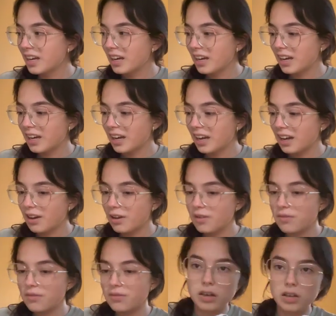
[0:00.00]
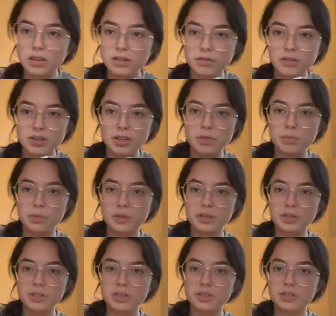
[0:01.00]
I have all of these
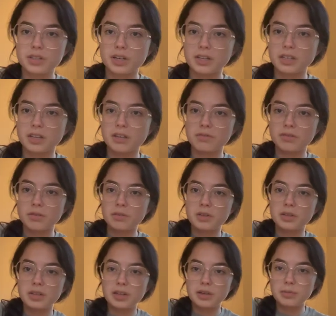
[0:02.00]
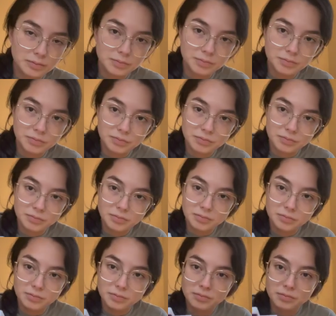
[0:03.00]
books checked out from the library. You
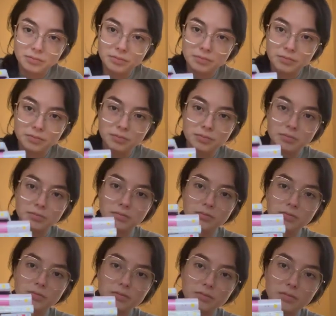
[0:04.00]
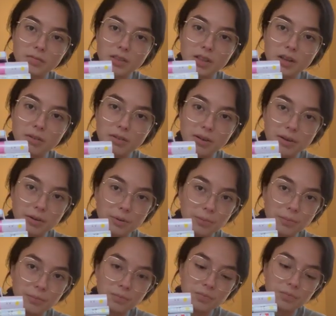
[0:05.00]
can't even see the full
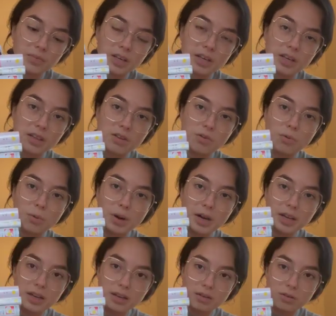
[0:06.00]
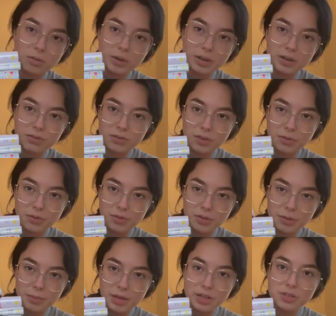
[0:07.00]
pile. It's quite a few of
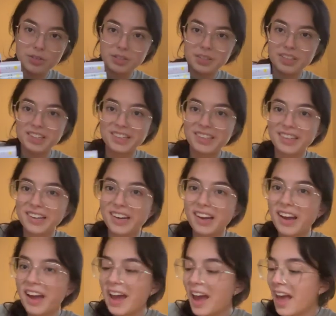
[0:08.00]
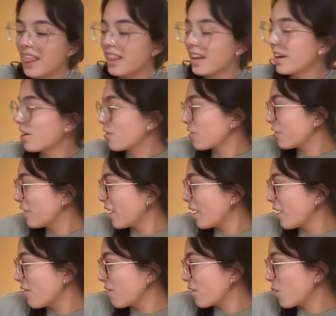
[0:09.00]
them actually. And then I also
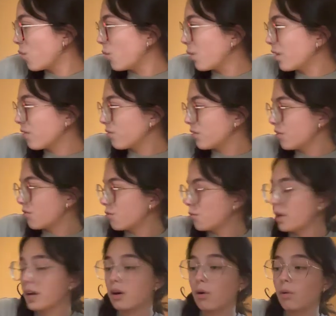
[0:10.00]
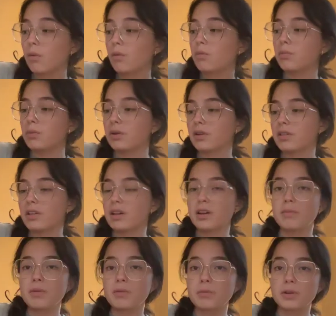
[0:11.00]
have quite a few of my own books that
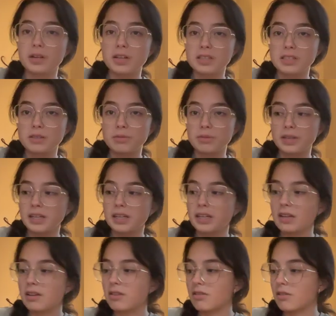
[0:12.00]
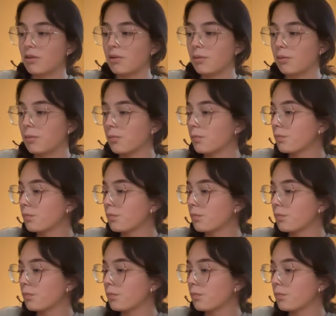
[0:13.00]
I've been wanting to read. So